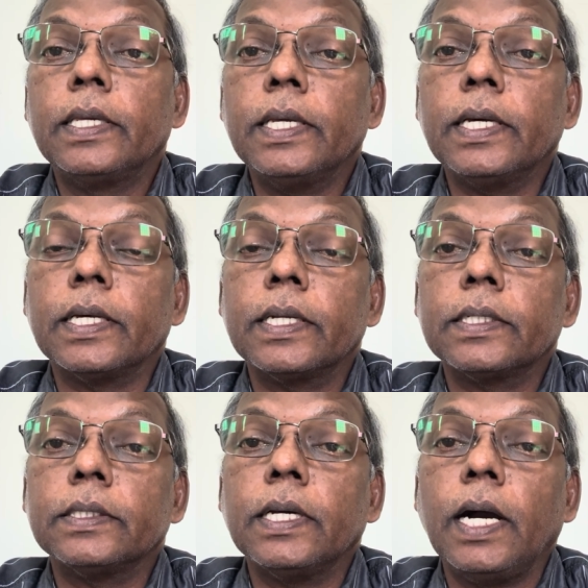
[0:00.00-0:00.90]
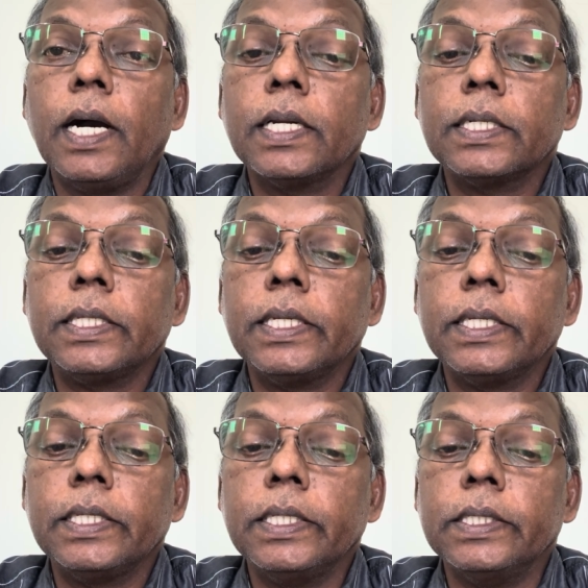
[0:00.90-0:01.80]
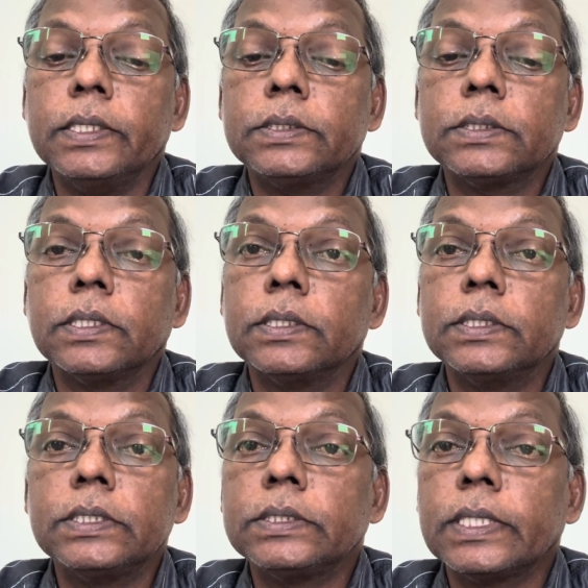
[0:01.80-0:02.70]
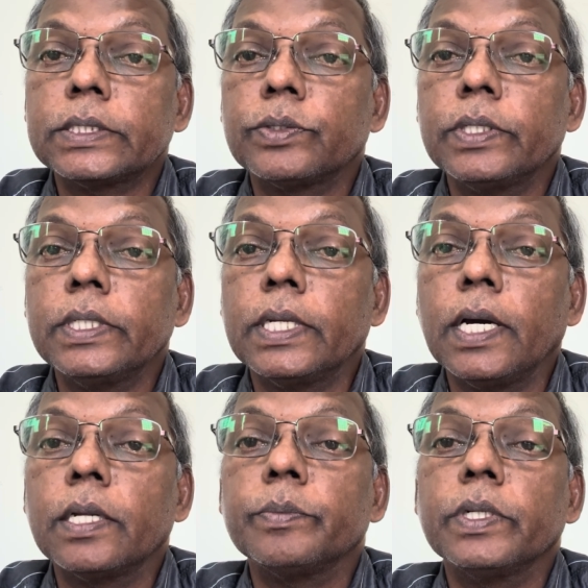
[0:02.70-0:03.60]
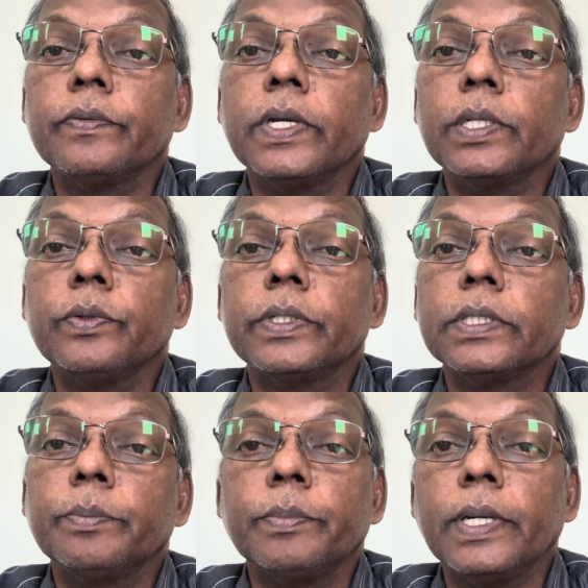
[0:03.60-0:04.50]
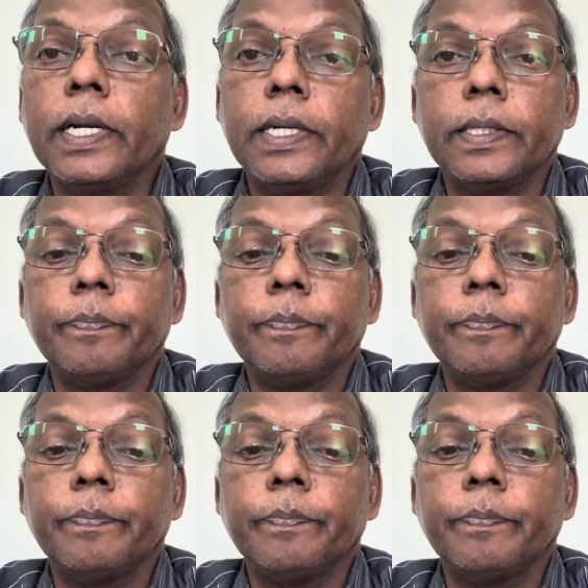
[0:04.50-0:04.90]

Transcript: Here the RDA is, this is actually normal value in the blood.